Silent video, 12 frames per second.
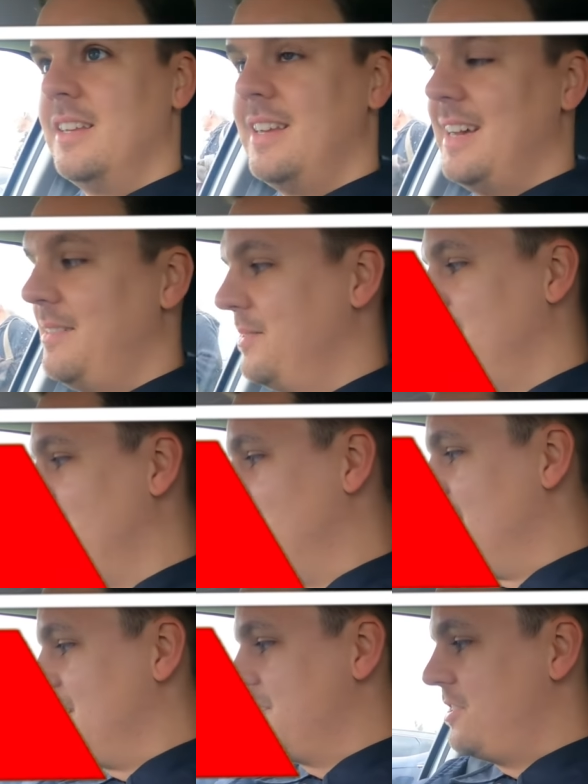Yeah,
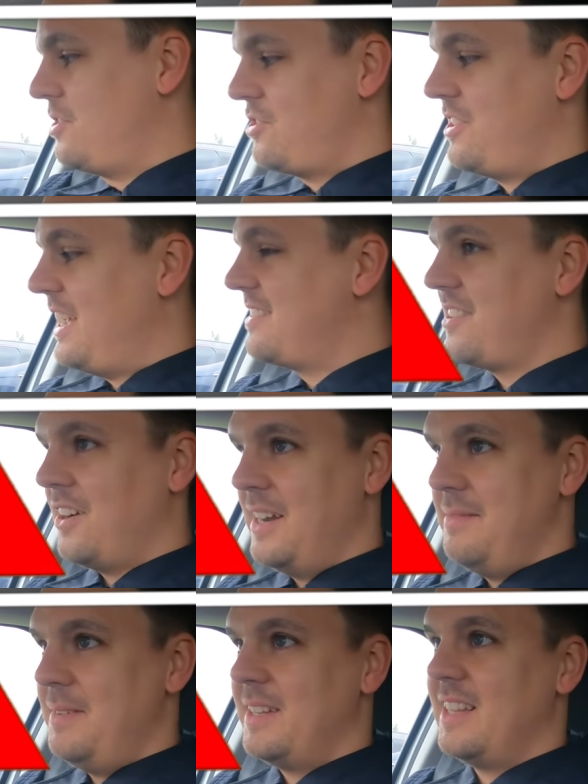just a sad
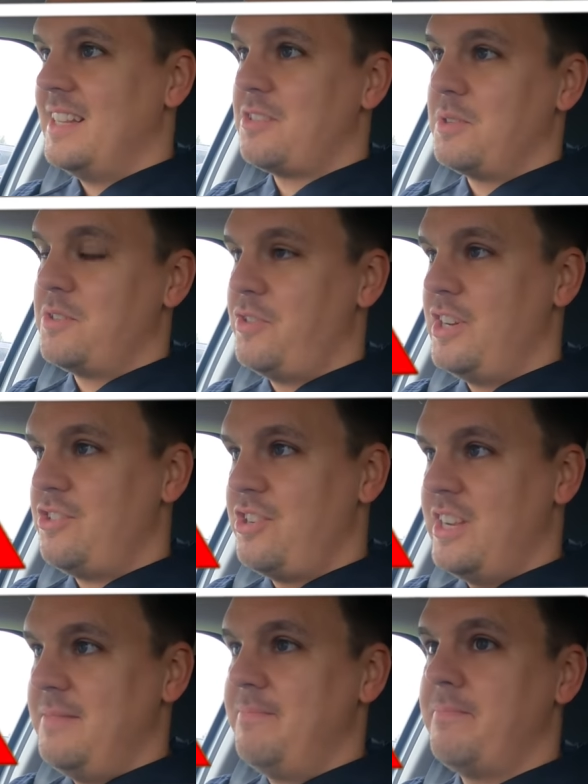time that this one's
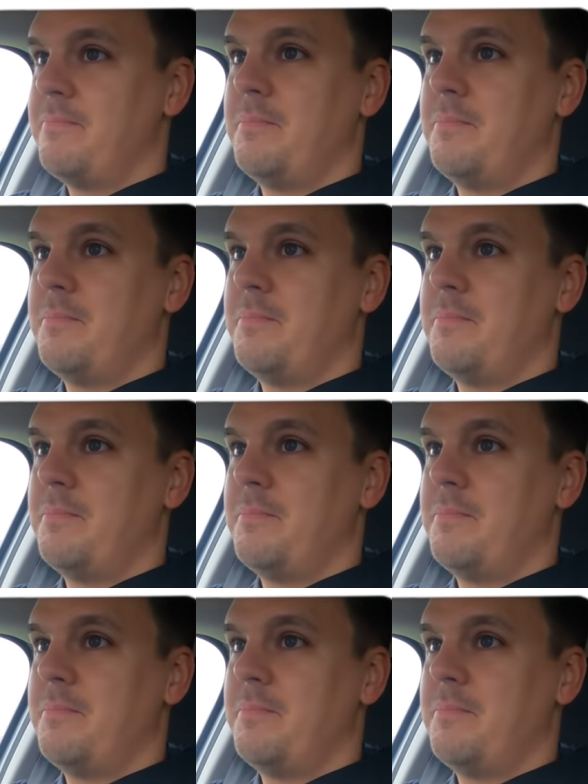finishing,